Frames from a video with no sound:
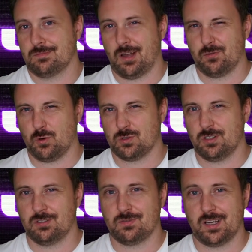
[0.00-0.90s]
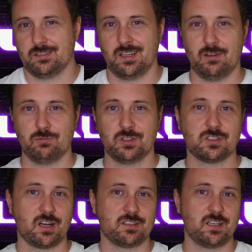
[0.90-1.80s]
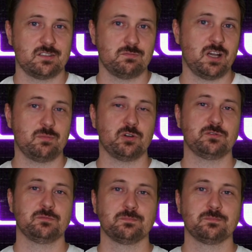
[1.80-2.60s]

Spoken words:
Of course it is, right? Everyone's got to take some time off.